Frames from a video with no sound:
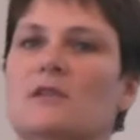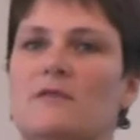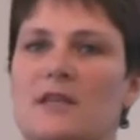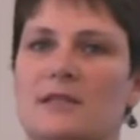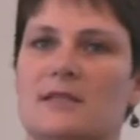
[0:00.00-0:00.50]
of
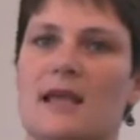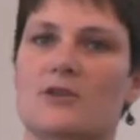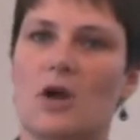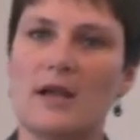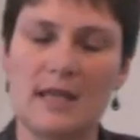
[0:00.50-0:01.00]
this, and
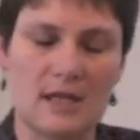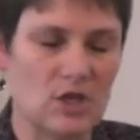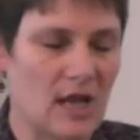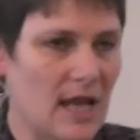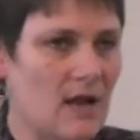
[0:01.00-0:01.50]
trying to get
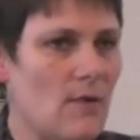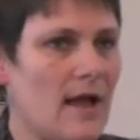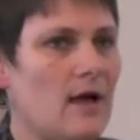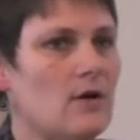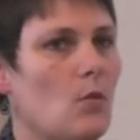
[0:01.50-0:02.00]
your head
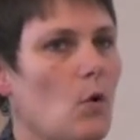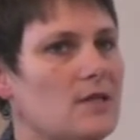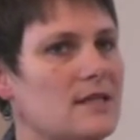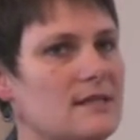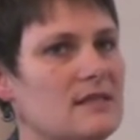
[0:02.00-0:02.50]
around
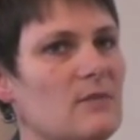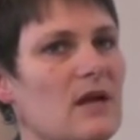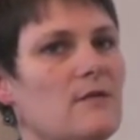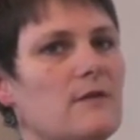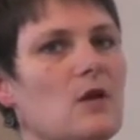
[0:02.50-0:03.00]
what does this
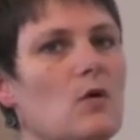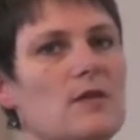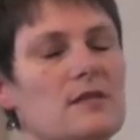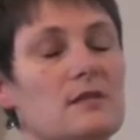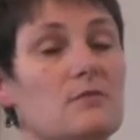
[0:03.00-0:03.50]
mean for you. And
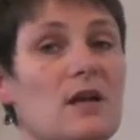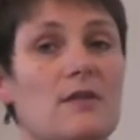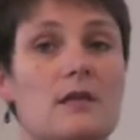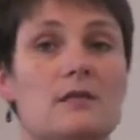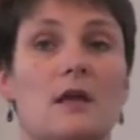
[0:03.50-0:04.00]
this is one of
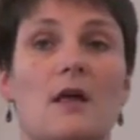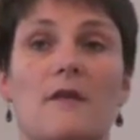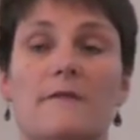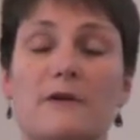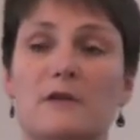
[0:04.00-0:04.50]

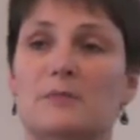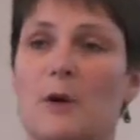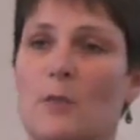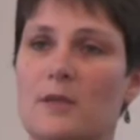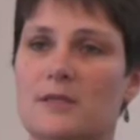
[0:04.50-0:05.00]
the first
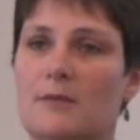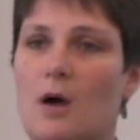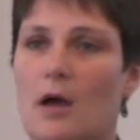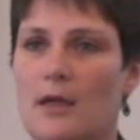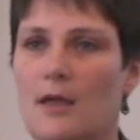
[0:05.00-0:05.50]
moments in
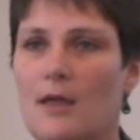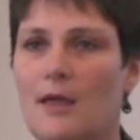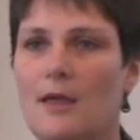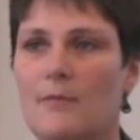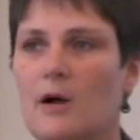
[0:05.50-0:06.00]

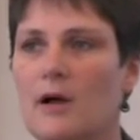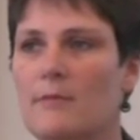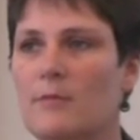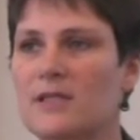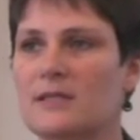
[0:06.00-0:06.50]

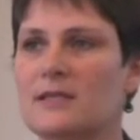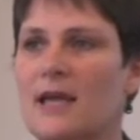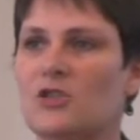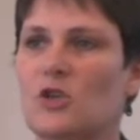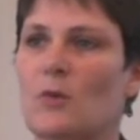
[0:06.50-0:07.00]
my
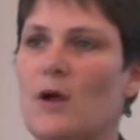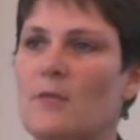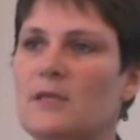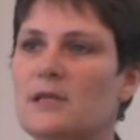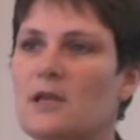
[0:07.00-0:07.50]
presentation where
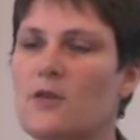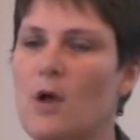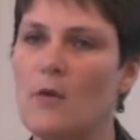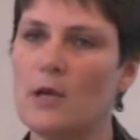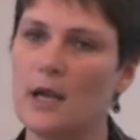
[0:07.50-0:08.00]
I'm just going to
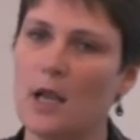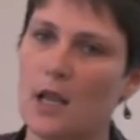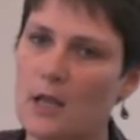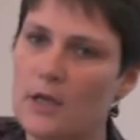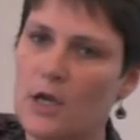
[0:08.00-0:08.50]
throw a little,
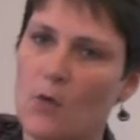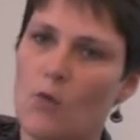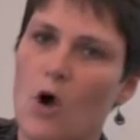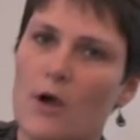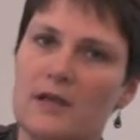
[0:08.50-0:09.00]

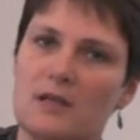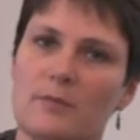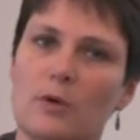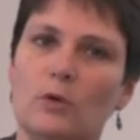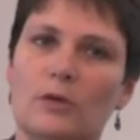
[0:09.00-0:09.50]
rock into the
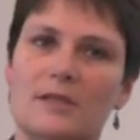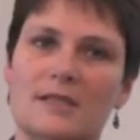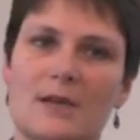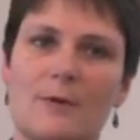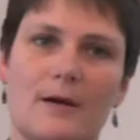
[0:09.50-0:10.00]
pool and
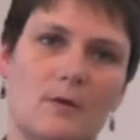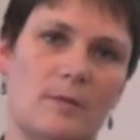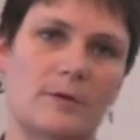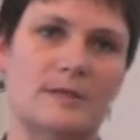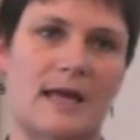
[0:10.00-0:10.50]
see where it
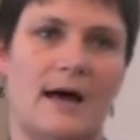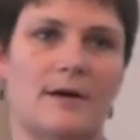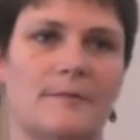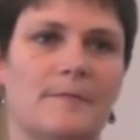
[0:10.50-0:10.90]
ripples out.